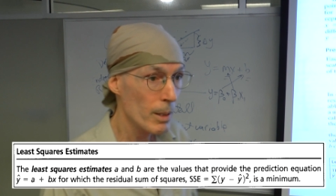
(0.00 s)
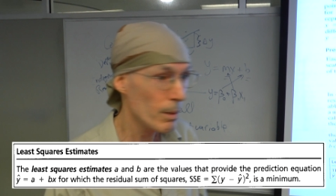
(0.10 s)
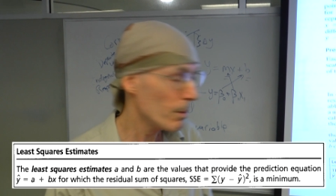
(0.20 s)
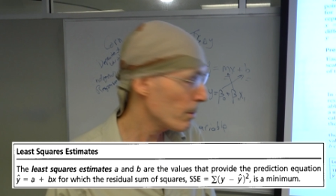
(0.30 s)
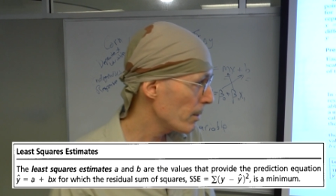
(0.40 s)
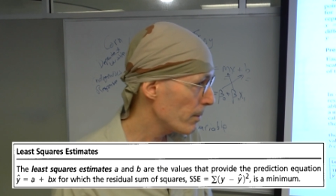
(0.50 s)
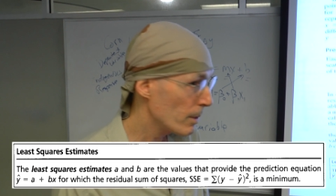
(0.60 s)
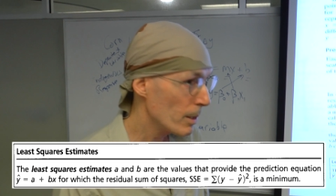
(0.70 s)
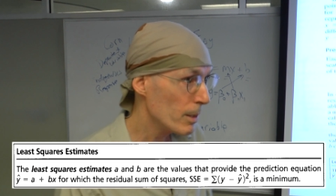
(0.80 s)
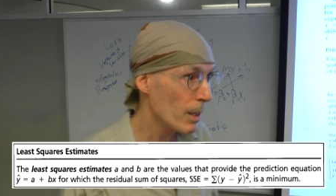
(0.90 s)
it a little
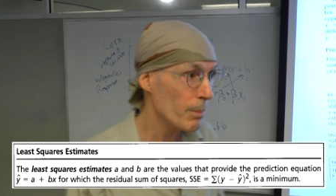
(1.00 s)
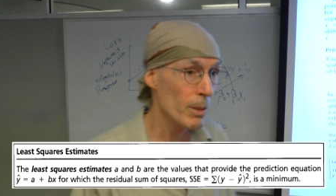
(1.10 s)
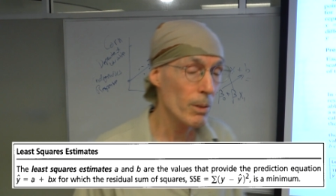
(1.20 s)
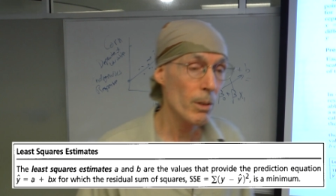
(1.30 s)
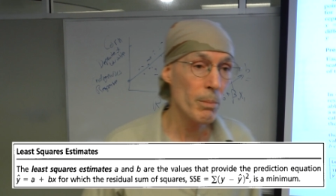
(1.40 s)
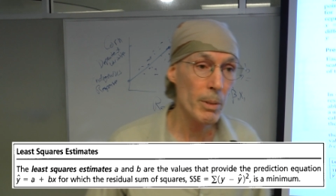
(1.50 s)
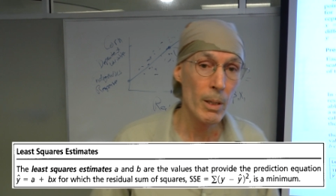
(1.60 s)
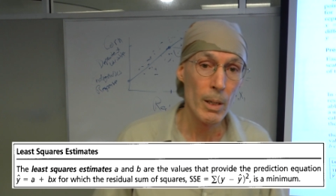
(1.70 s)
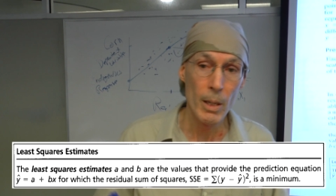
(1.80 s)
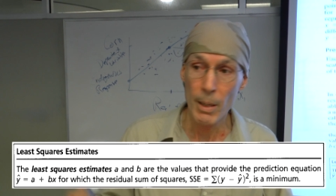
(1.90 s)
different things. And I'm just going to
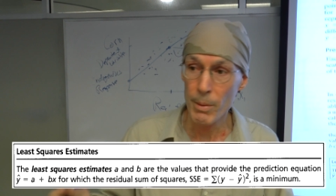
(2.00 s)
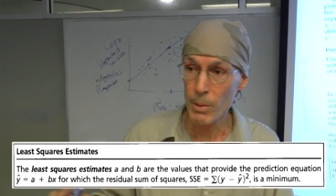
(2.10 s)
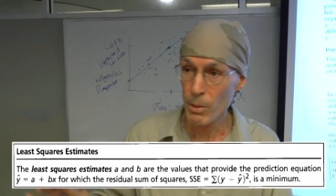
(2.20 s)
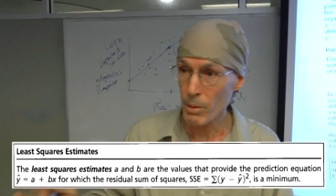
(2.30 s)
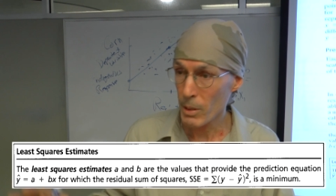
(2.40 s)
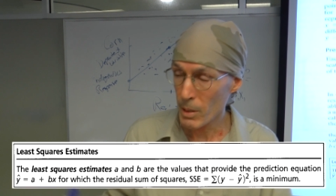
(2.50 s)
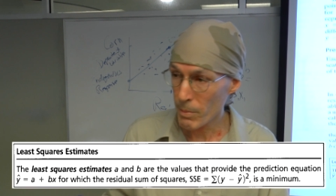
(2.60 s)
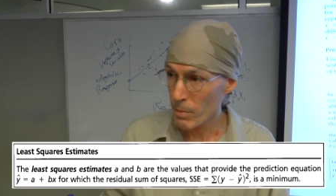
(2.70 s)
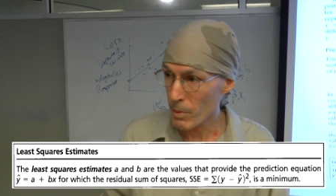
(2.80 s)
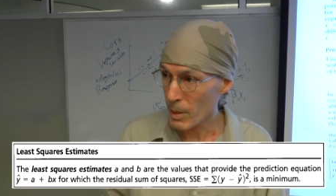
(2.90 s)
be introducing
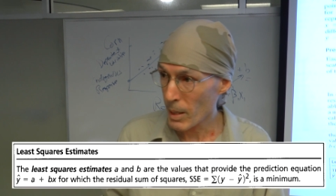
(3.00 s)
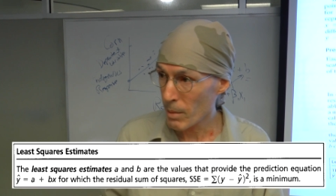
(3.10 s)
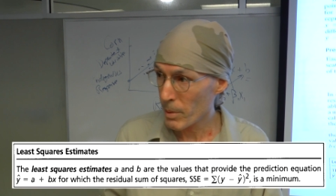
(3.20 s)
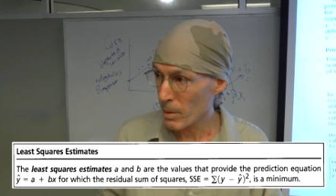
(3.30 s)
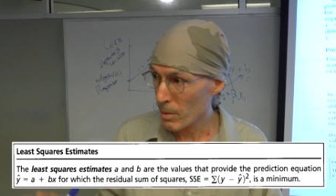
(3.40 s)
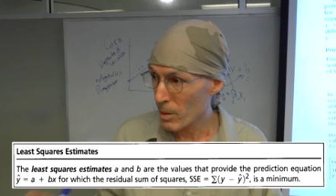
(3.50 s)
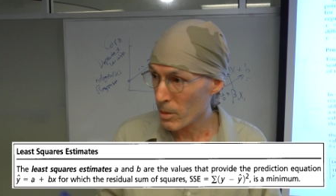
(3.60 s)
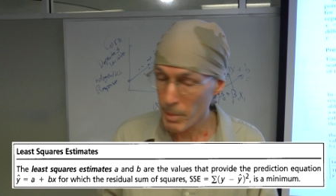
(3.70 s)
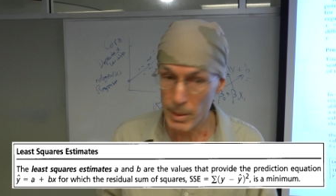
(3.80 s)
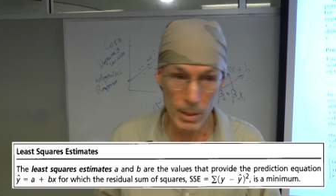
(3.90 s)
different vocabulary
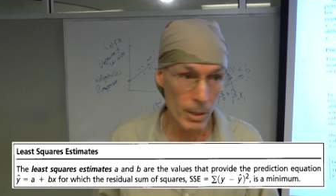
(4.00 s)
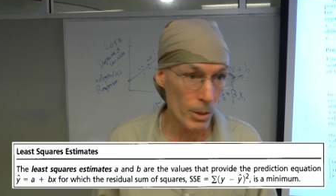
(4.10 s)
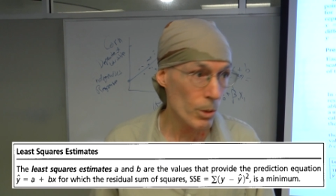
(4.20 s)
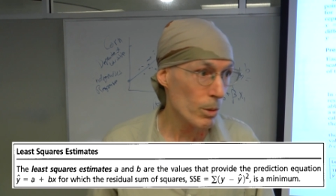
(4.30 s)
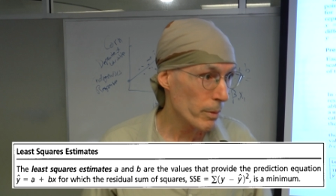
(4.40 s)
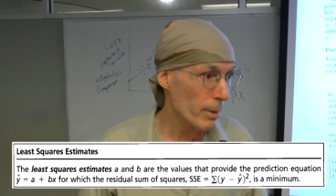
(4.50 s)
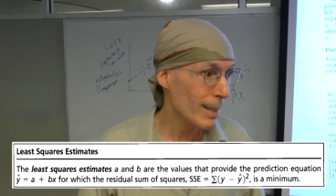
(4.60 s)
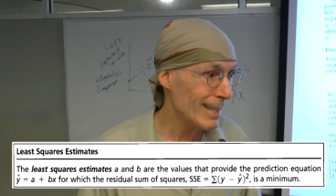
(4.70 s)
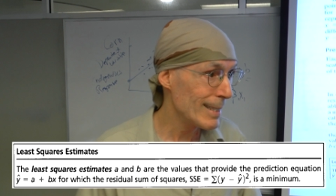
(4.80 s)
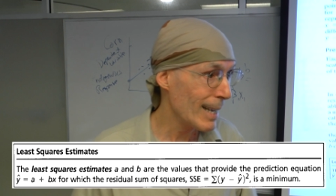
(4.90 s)
that's basically used for
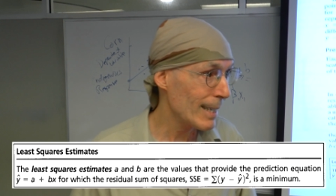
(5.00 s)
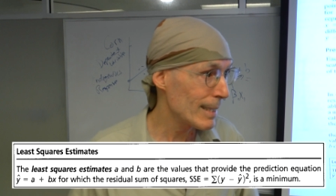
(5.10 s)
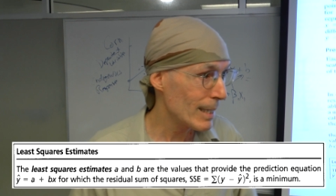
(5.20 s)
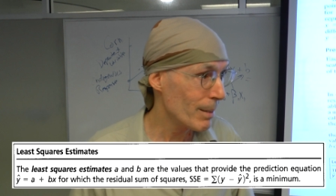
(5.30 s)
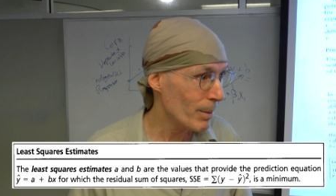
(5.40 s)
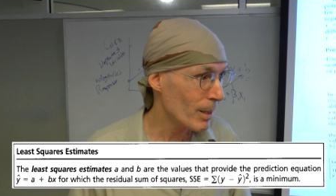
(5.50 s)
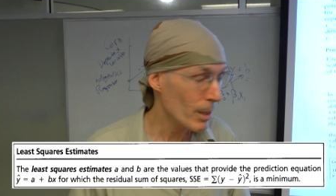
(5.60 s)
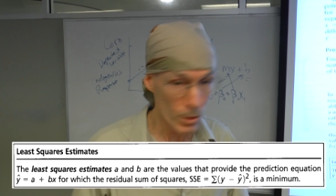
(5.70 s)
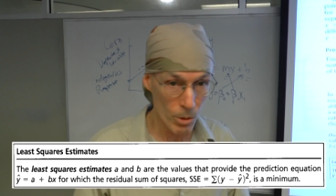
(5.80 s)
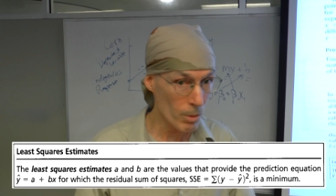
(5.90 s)
the exact same
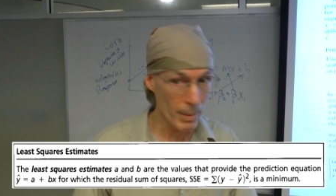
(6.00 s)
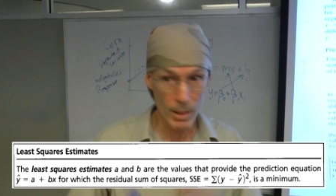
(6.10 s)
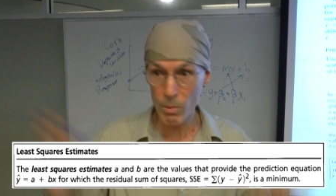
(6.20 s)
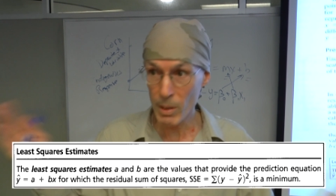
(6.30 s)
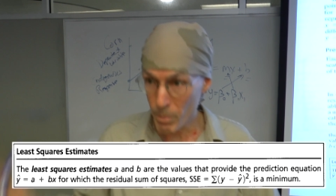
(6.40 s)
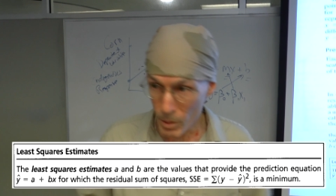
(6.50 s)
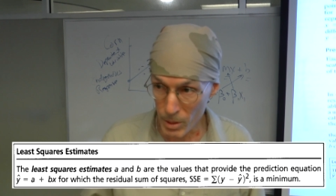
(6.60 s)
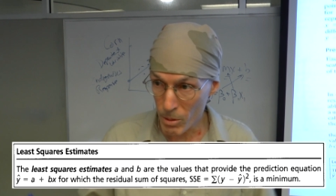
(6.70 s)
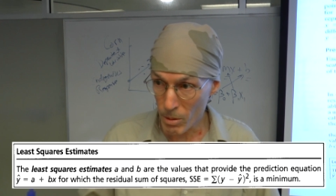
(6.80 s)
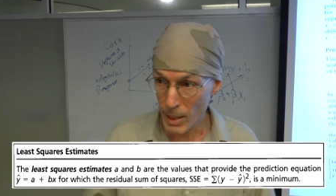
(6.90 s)
thing. So no matter what
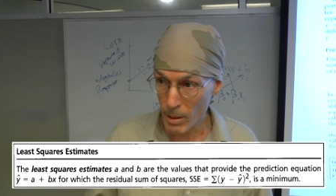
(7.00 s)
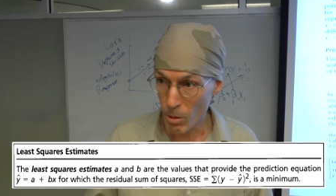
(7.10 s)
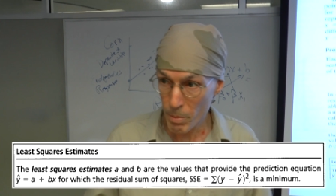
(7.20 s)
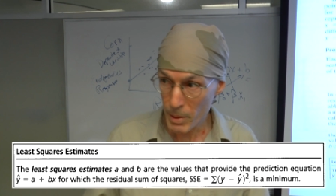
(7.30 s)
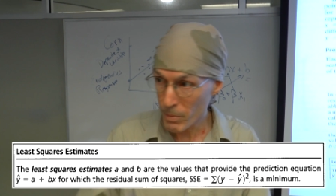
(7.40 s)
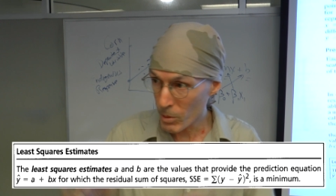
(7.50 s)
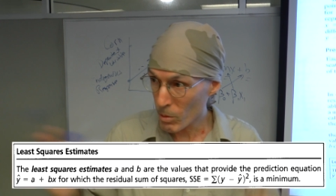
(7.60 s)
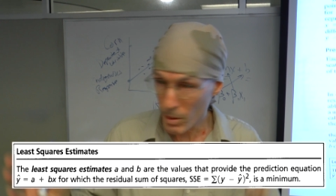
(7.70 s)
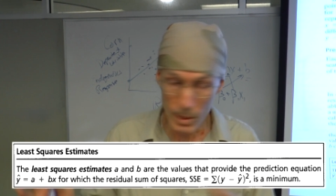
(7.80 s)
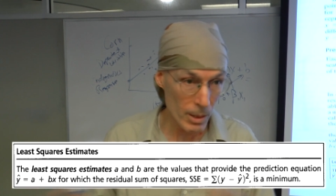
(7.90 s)
book you crack open, if
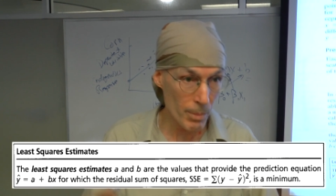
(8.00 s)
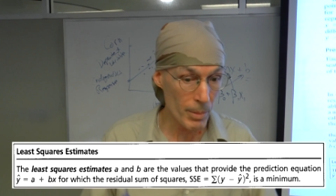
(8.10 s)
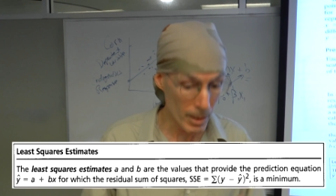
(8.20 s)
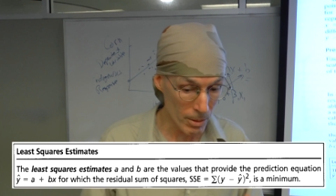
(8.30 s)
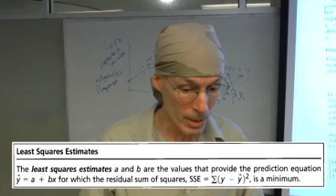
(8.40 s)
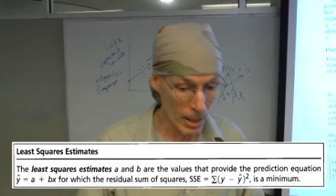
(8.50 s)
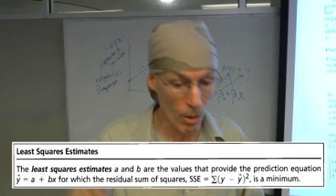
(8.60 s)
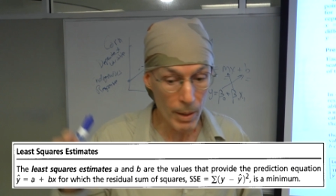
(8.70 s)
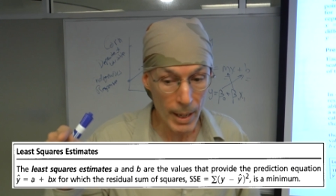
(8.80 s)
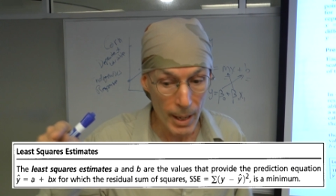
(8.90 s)
you look at something you say,
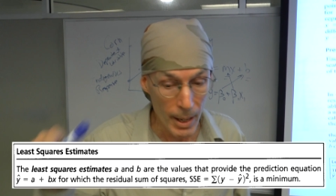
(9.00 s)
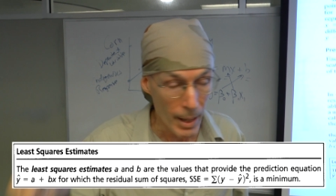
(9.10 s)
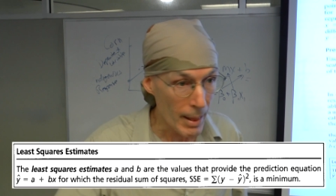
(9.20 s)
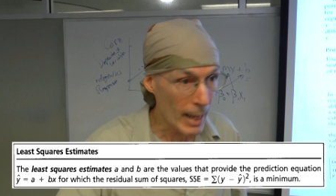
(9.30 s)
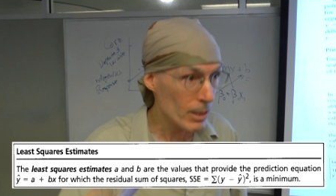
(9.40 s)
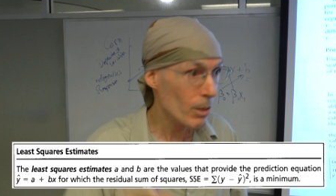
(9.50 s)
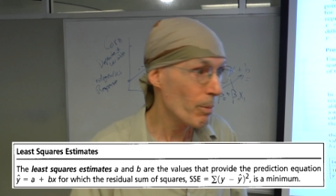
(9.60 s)
okay, that's